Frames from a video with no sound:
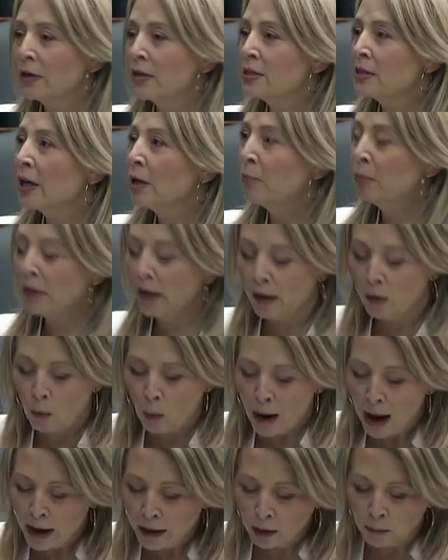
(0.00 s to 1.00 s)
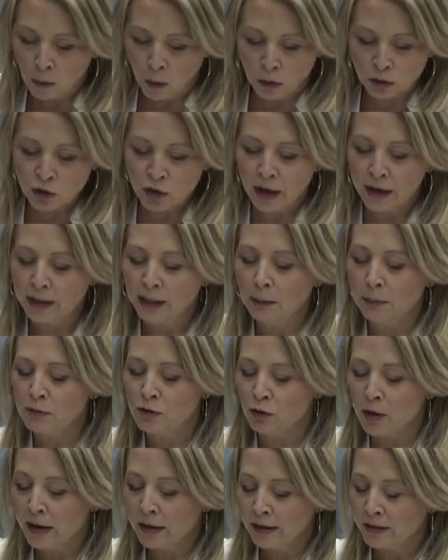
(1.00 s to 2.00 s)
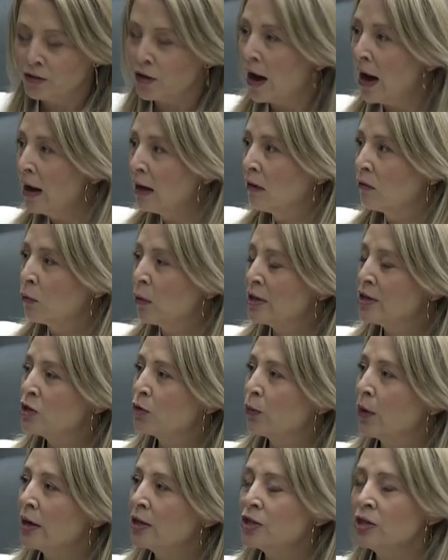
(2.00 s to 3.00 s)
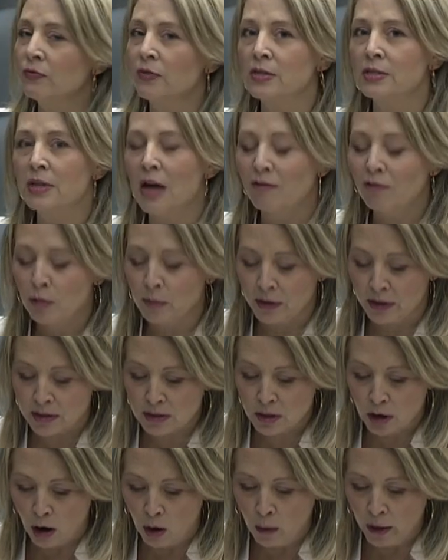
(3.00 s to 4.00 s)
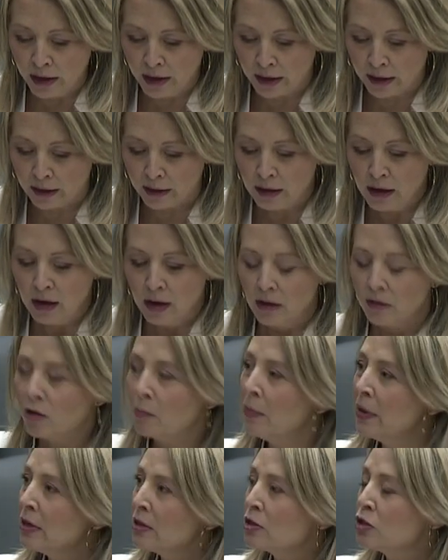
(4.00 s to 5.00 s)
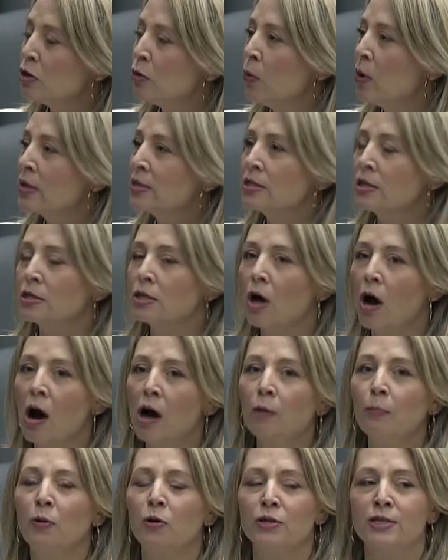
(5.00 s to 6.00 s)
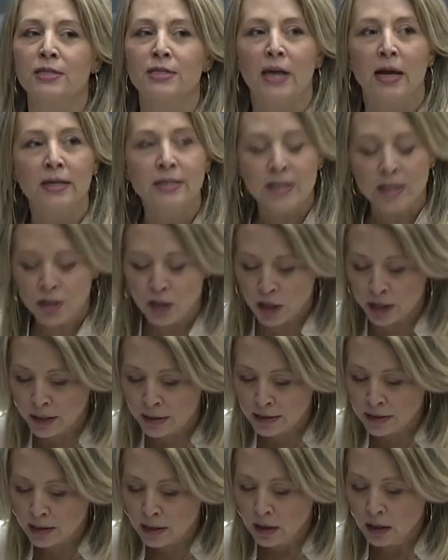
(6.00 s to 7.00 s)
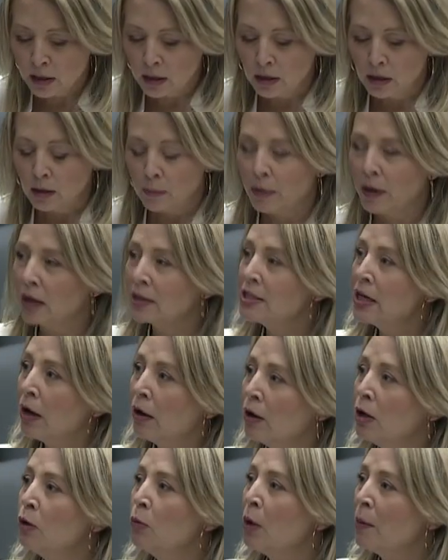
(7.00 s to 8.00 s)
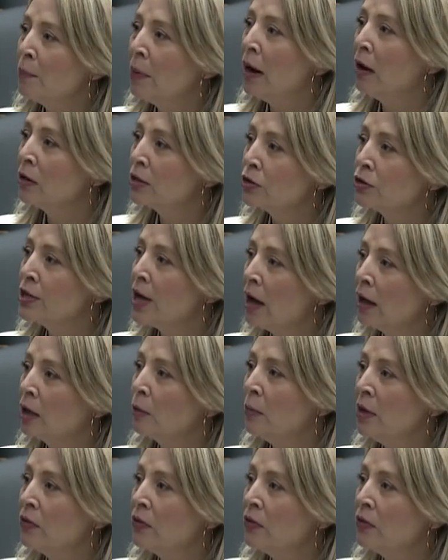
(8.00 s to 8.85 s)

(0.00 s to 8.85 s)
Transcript: it's like playing whack-a-mole trying to keep direct track of what direction this government is going in. The minister wants to talk percentages, but I'll tell you what parents are telling